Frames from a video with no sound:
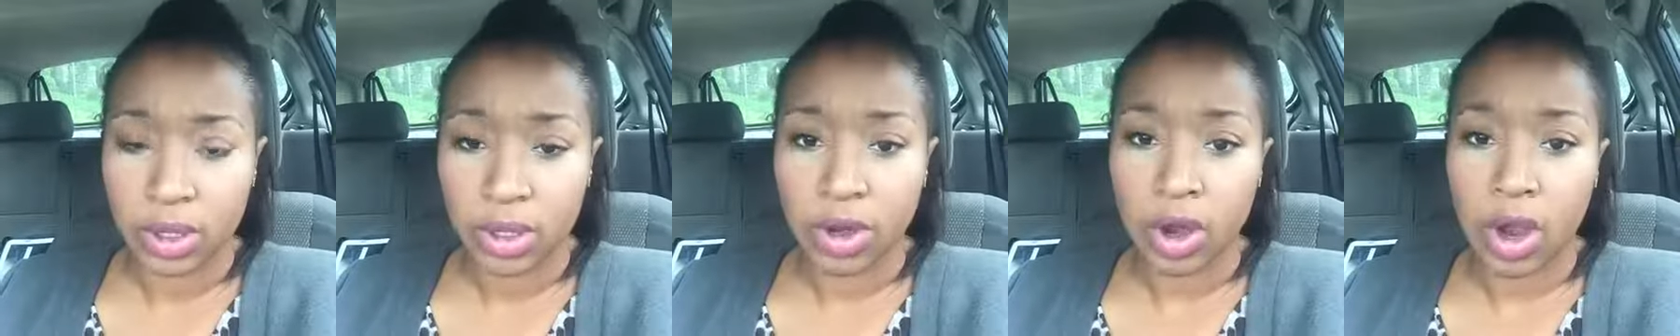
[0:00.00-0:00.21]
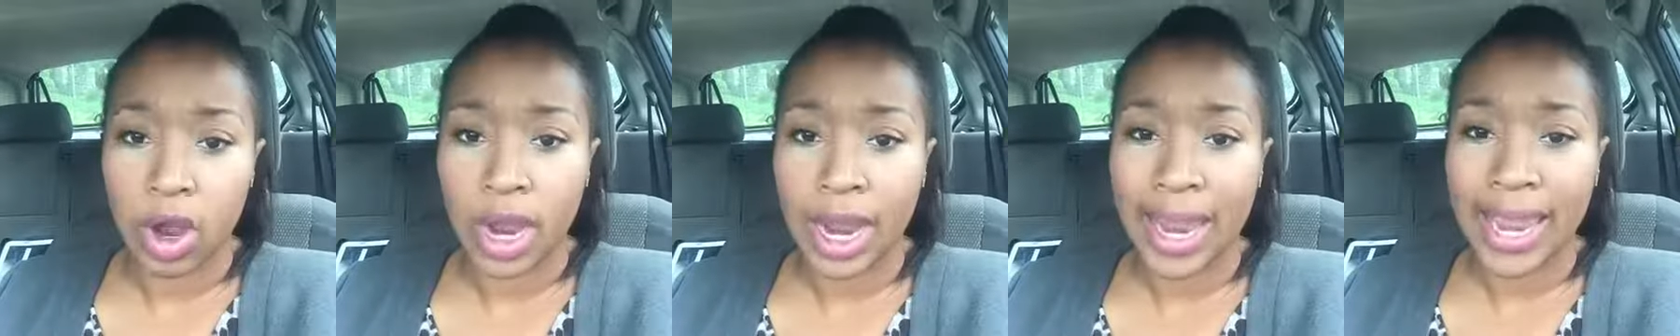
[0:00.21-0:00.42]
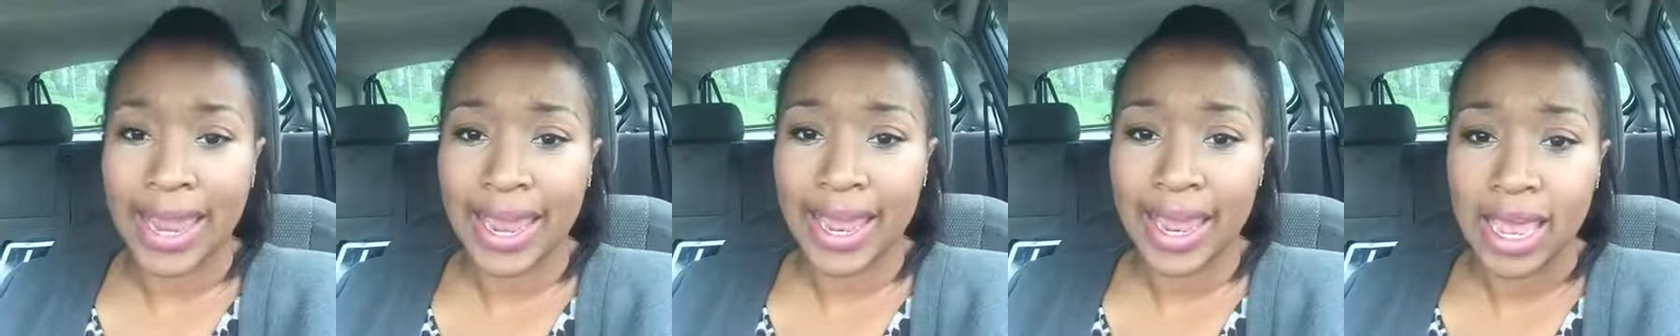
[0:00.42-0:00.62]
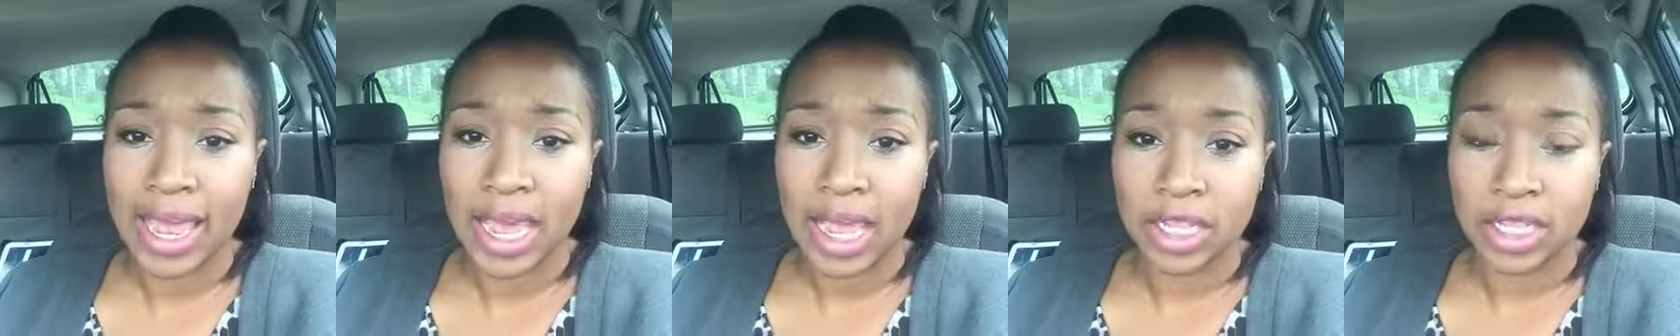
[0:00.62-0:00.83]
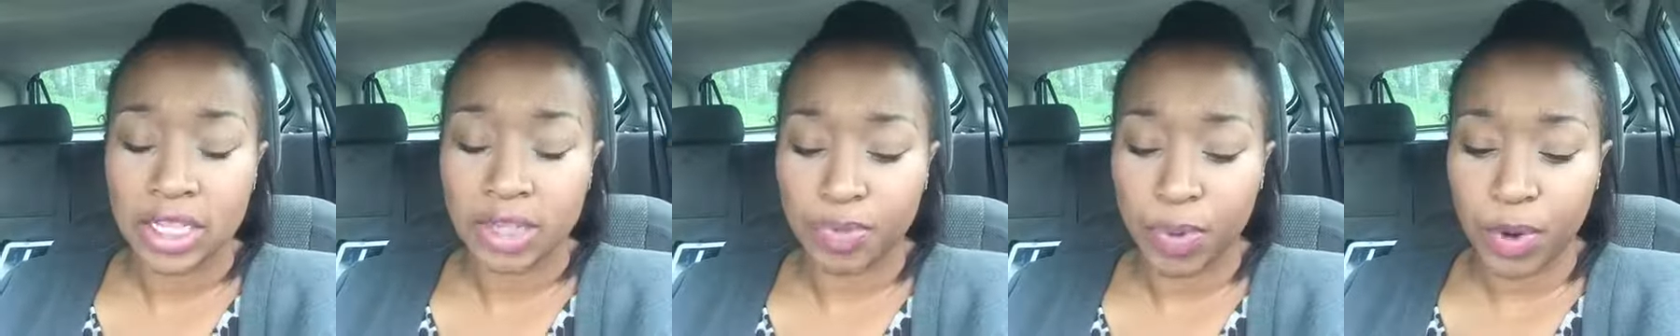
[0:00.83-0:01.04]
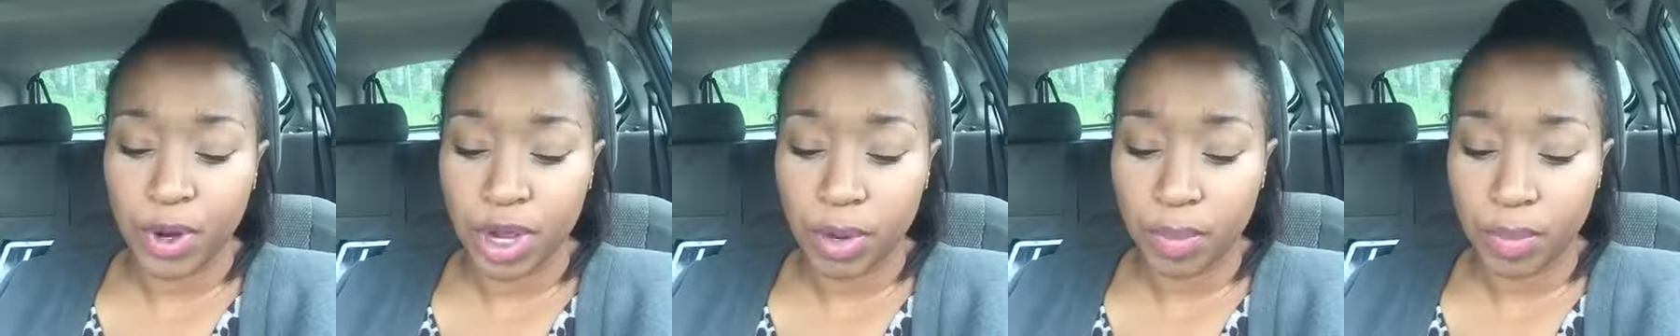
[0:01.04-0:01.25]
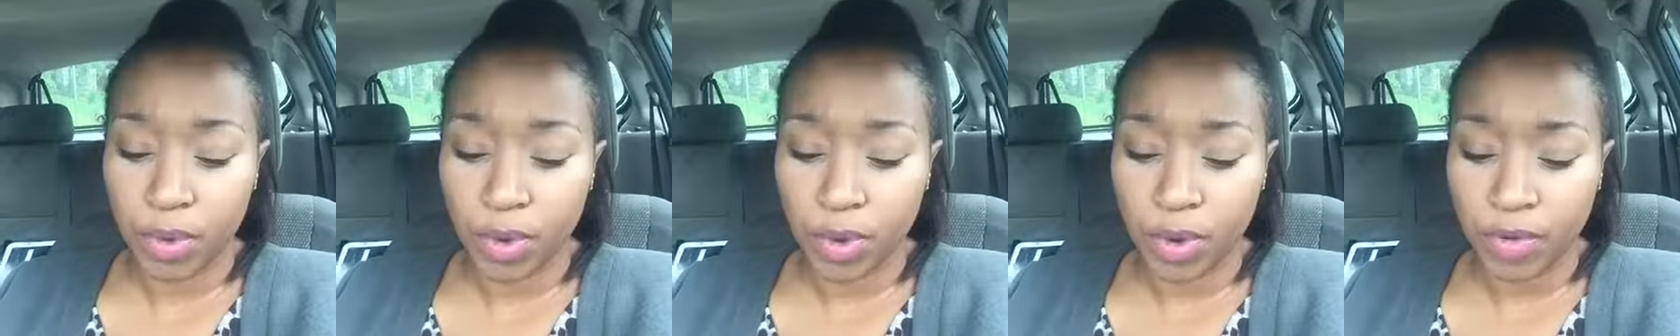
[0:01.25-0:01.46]
All right?
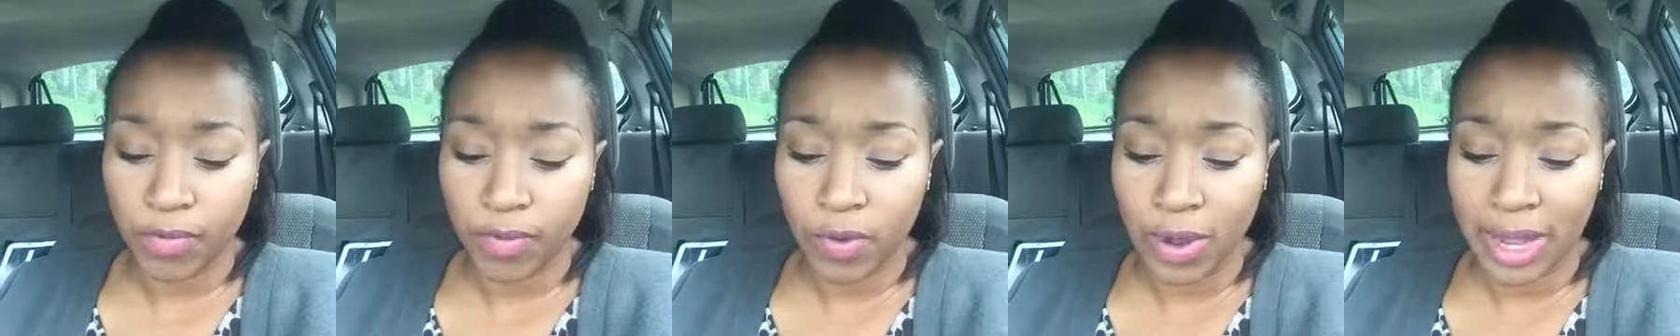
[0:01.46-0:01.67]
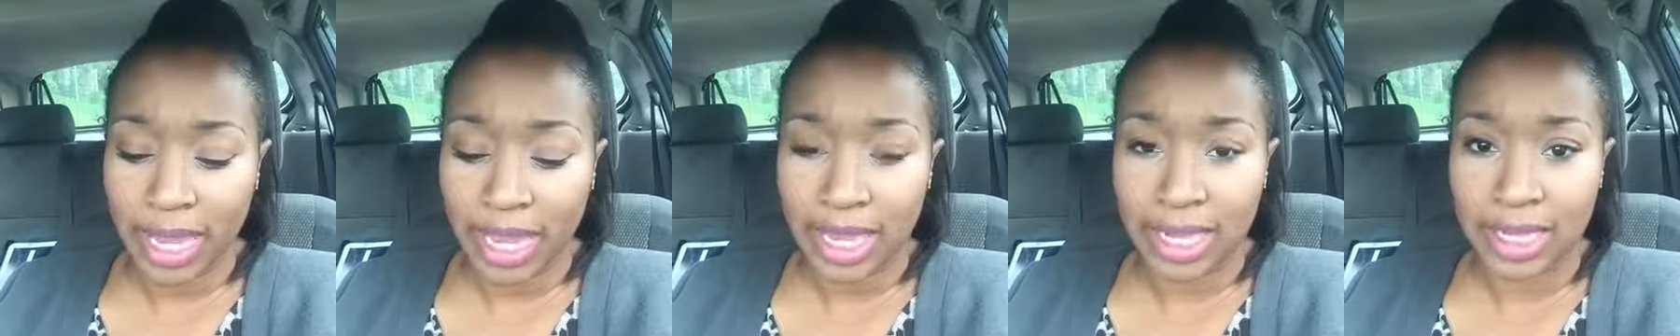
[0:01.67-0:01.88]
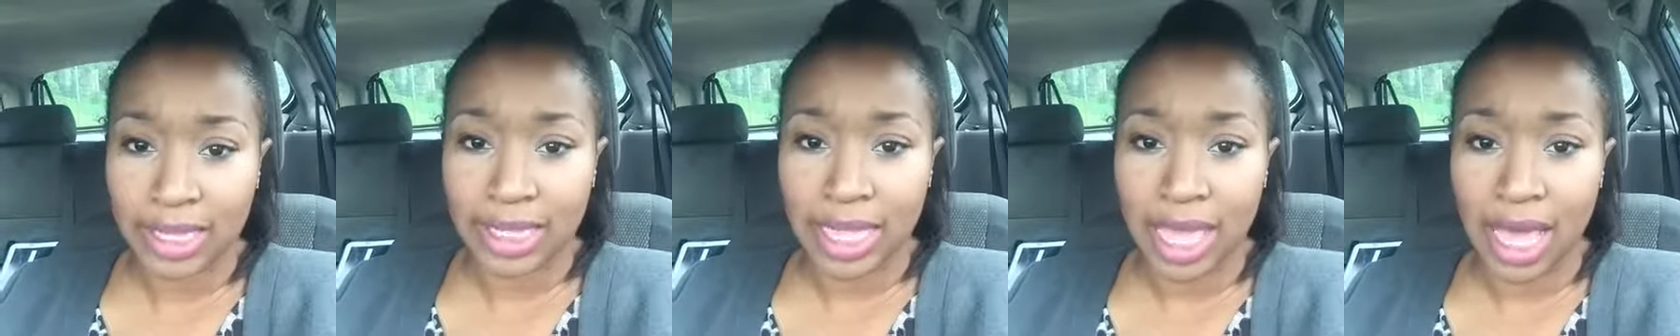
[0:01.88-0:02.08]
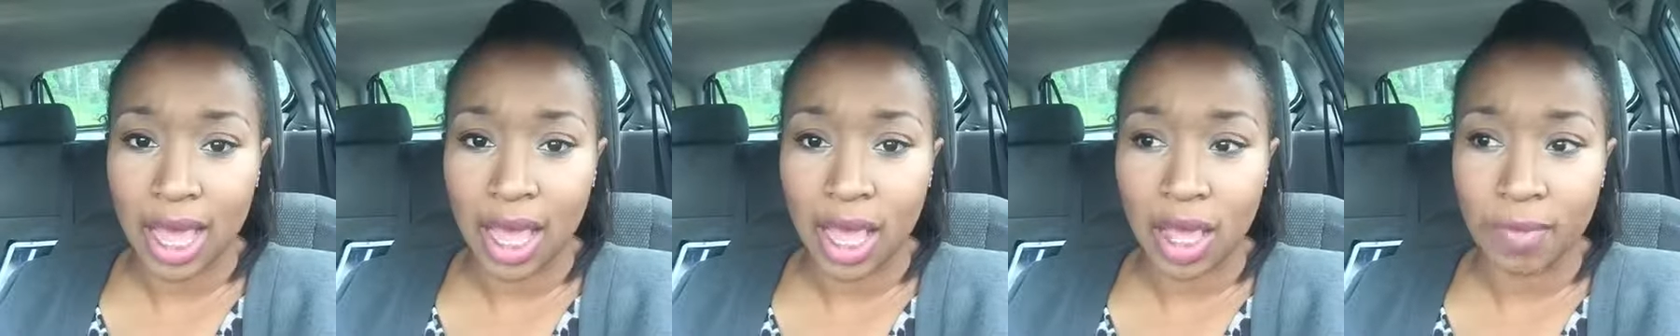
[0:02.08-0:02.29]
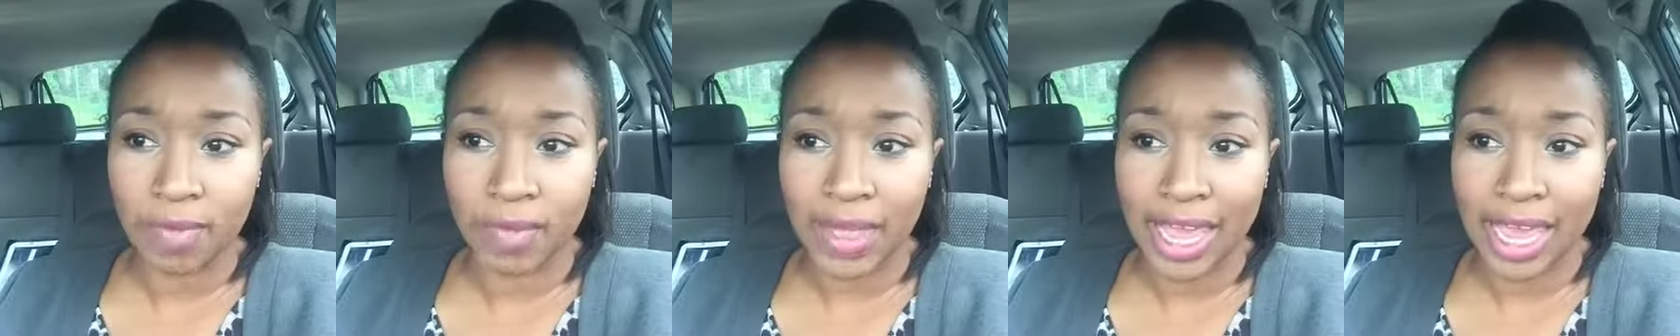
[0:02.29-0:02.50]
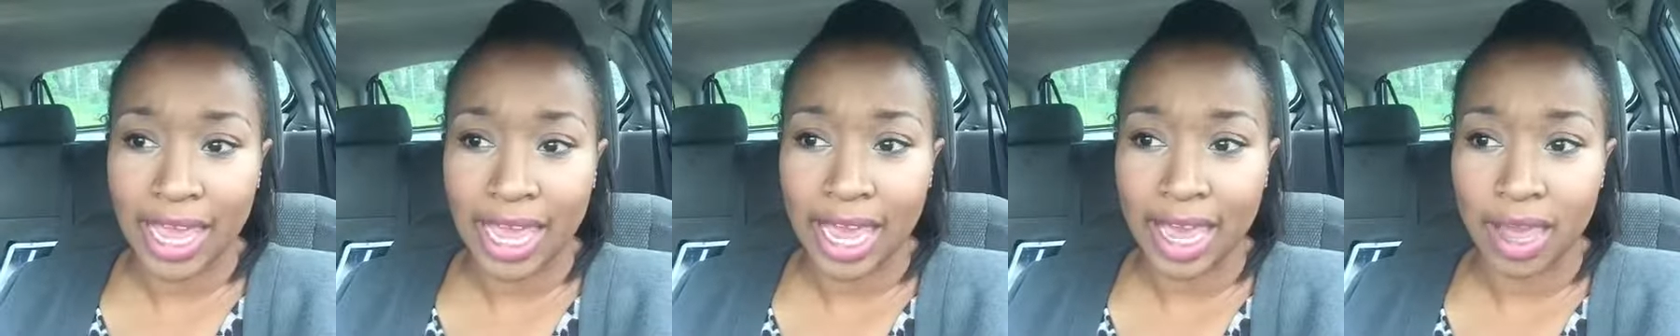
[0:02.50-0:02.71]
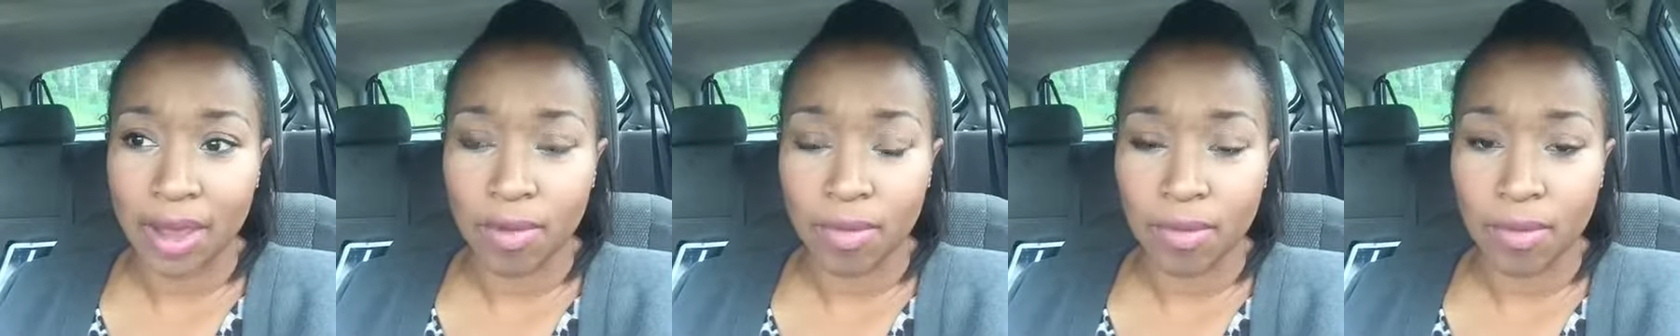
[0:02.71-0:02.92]
Pre-approval is they
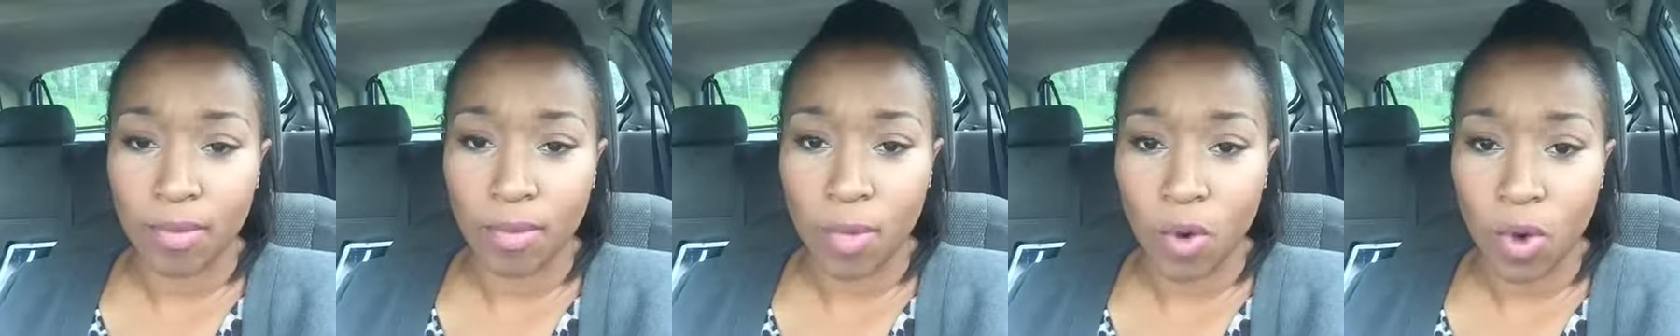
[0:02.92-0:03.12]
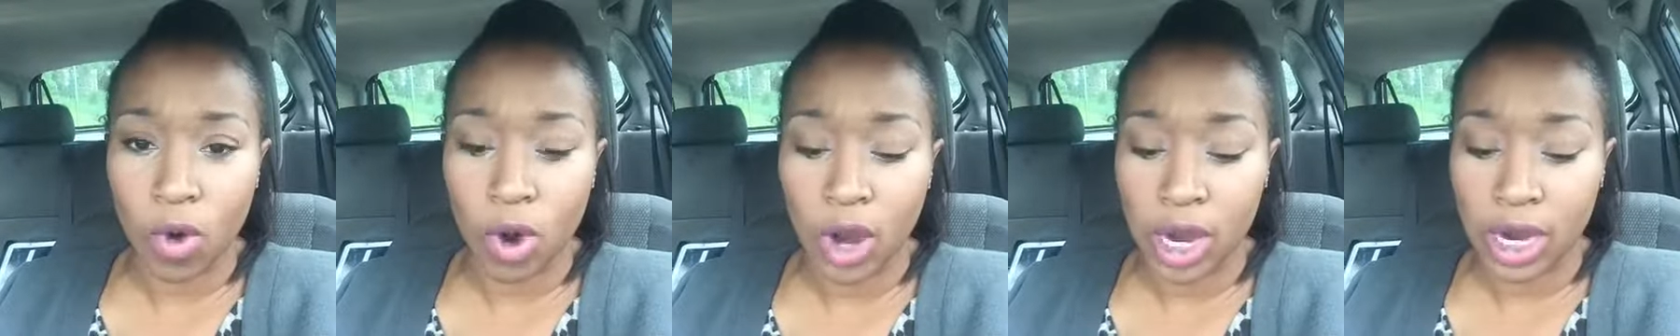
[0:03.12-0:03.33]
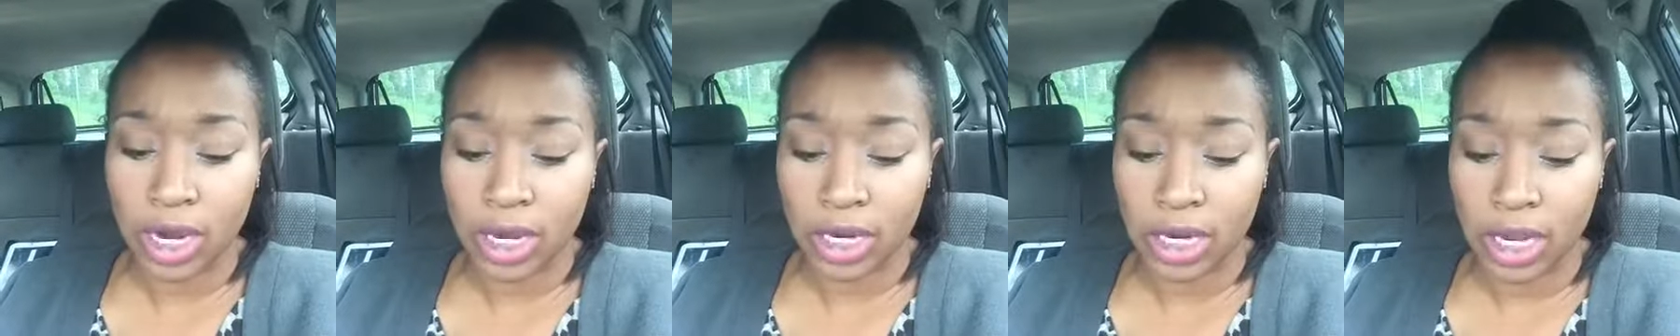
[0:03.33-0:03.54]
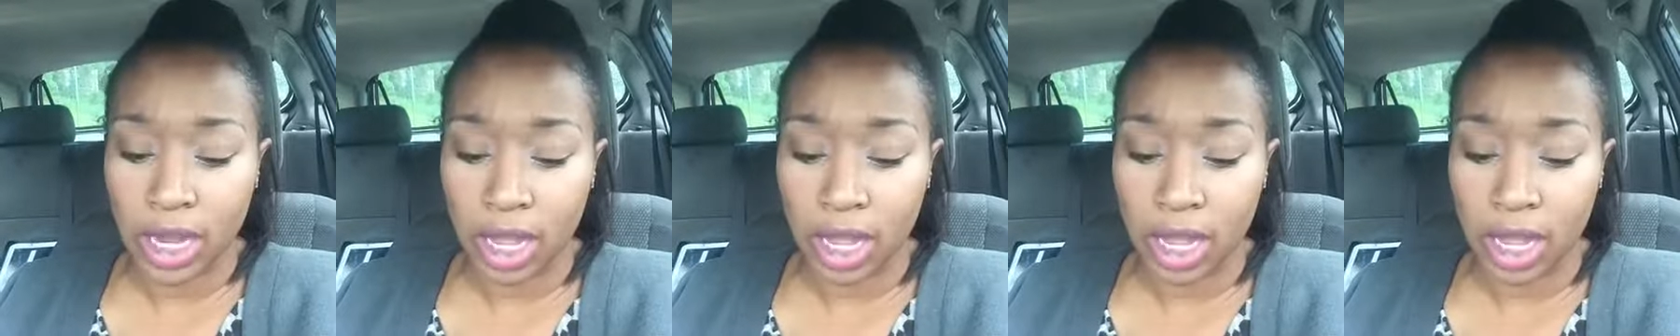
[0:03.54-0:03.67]
get more